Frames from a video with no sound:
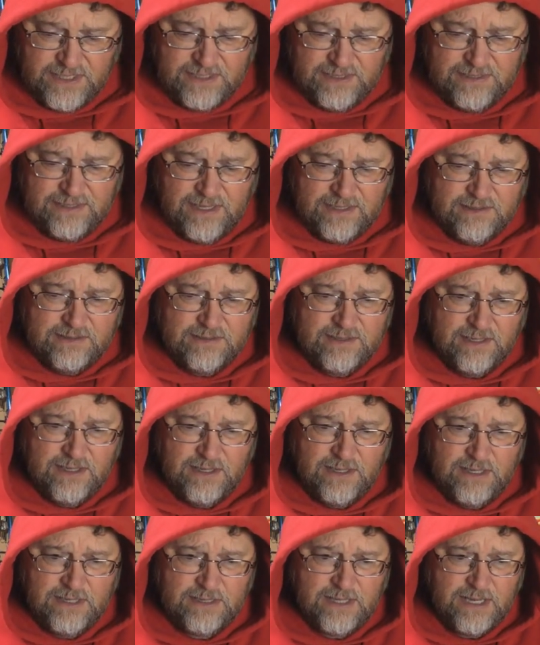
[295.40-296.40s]

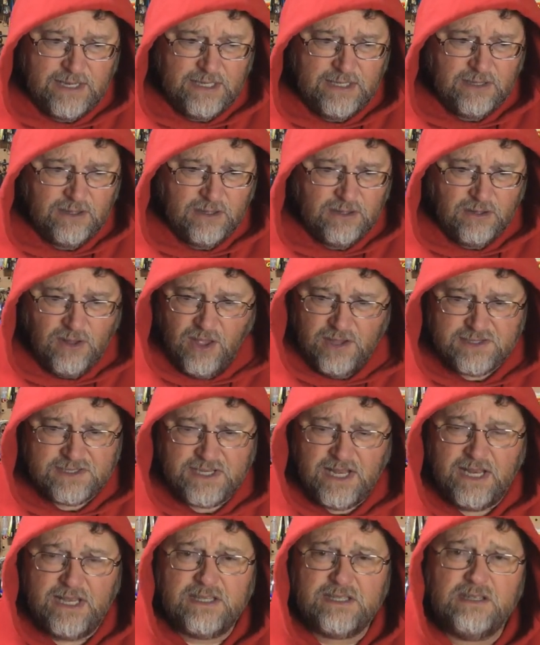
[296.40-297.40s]
that he
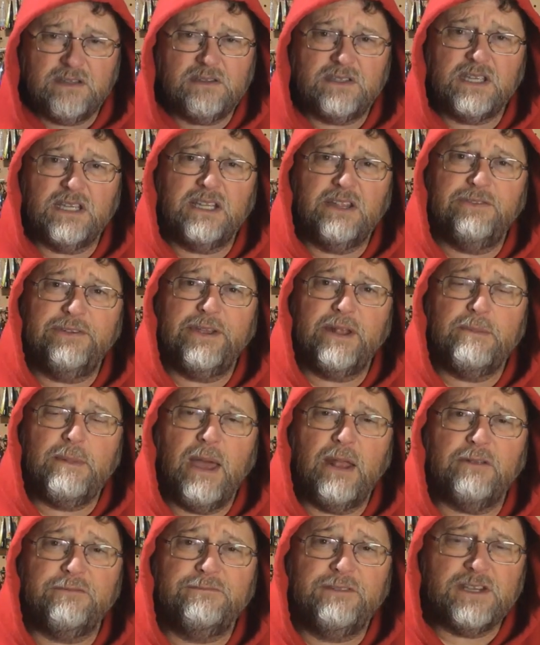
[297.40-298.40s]
lost any significant
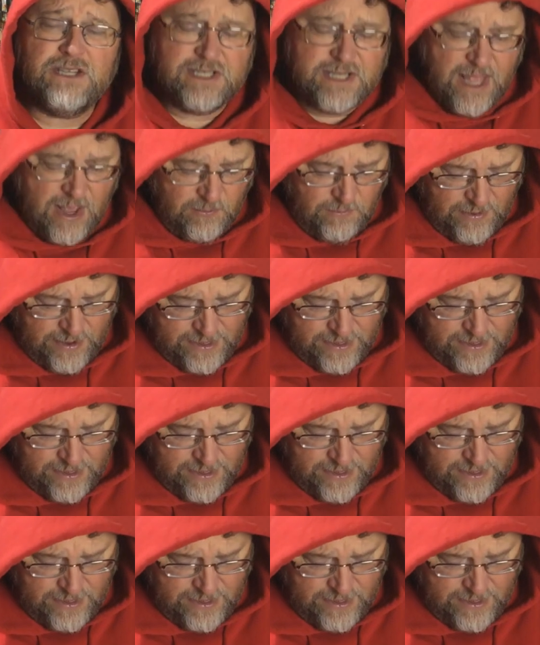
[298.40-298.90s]
amount of fish that